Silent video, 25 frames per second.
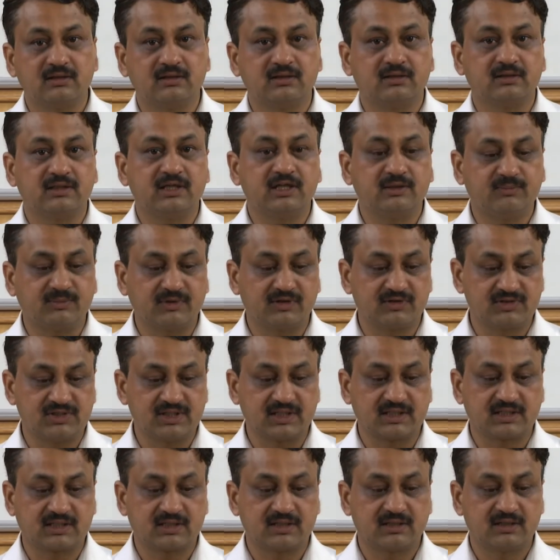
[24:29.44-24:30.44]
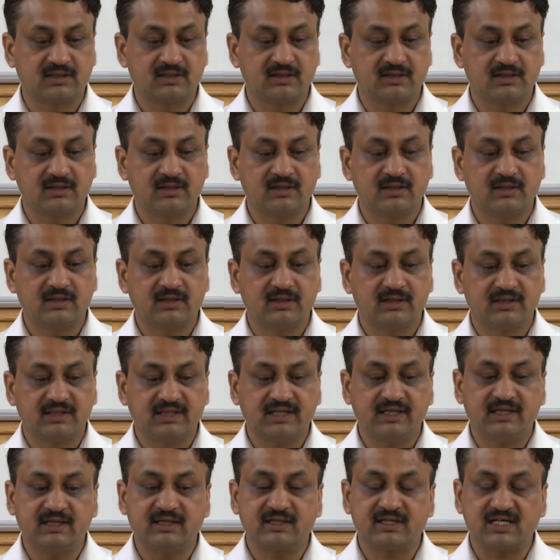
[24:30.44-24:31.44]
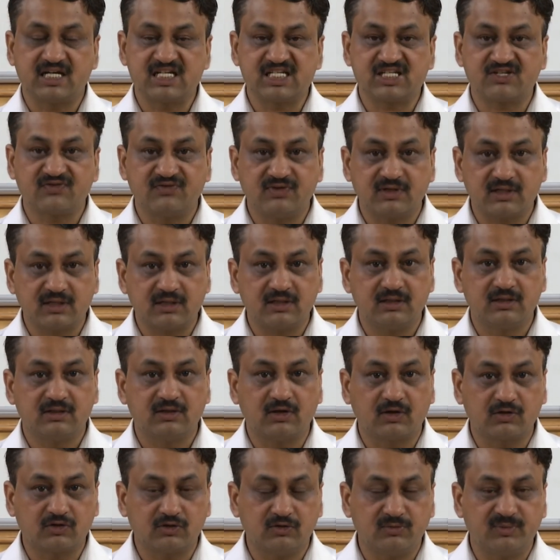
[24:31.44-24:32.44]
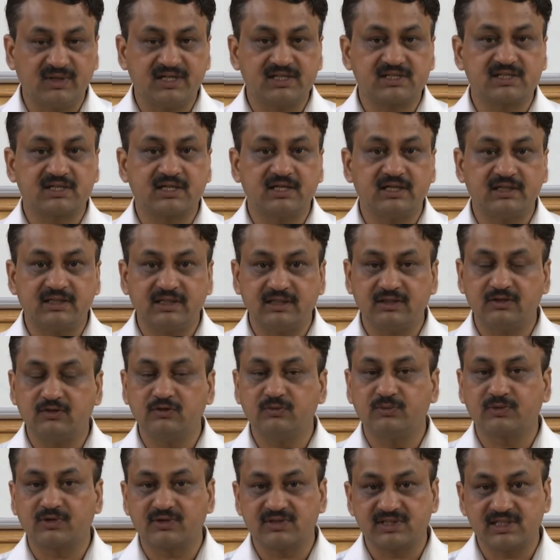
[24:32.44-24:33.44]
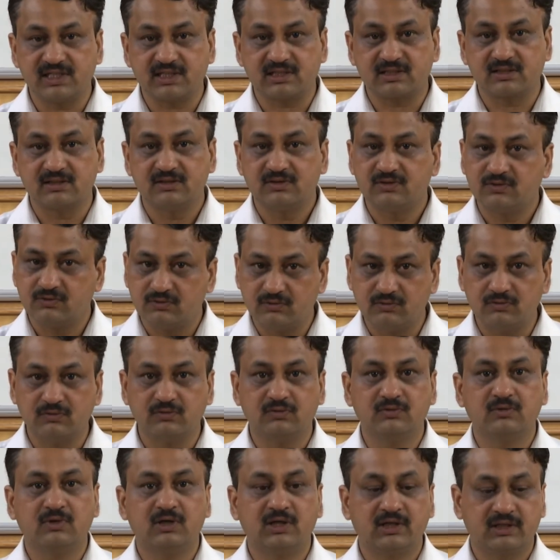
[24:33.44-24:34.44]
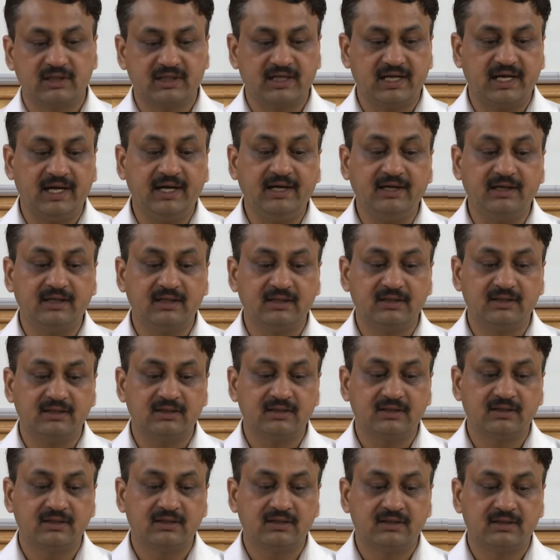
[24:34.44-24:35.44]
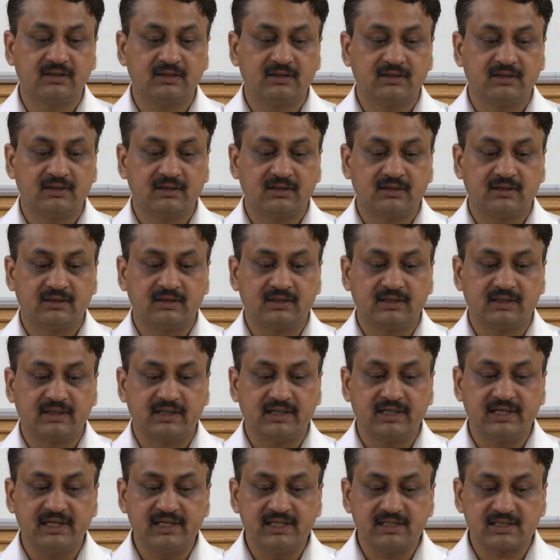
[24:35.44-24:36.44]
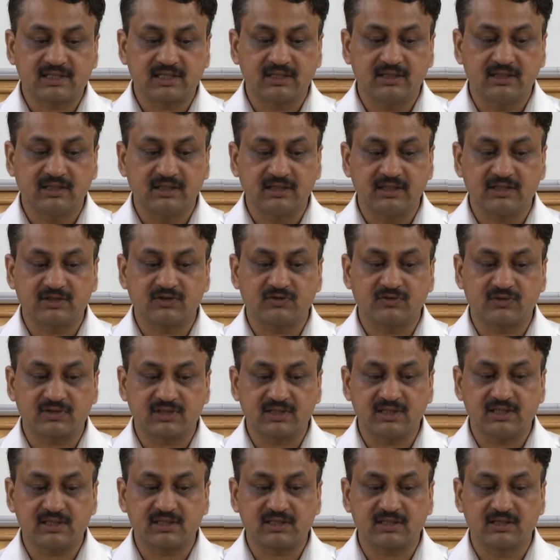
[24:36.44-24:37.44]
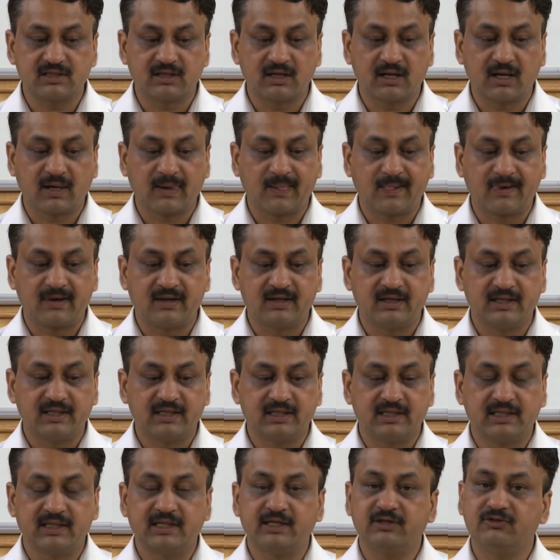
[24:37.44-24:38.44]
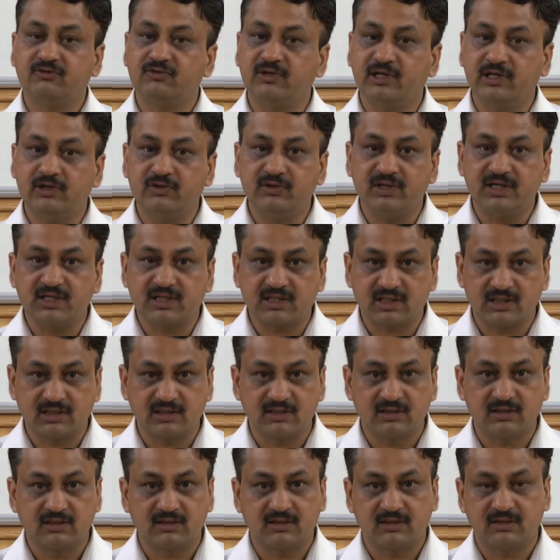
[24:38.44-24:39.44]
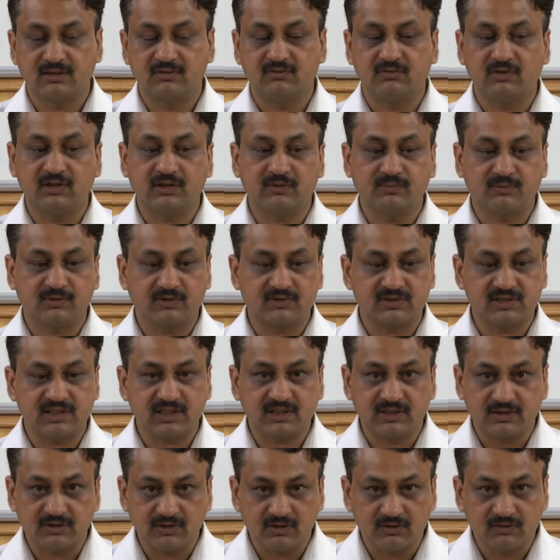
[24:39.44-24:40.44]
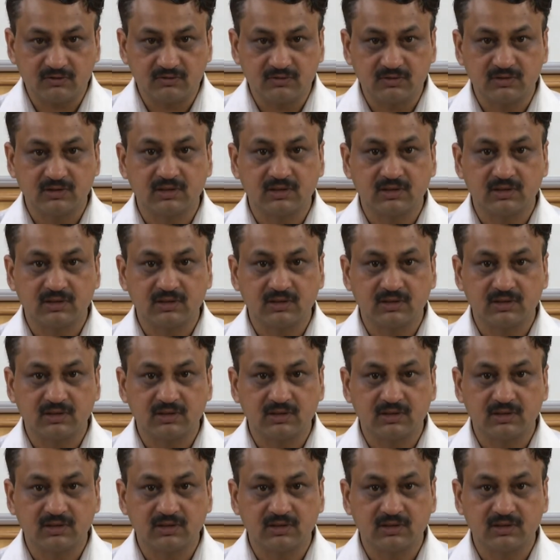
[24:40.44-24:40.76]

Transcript: that project, then transfer documents related to project to client, release resources, evaluate what project you have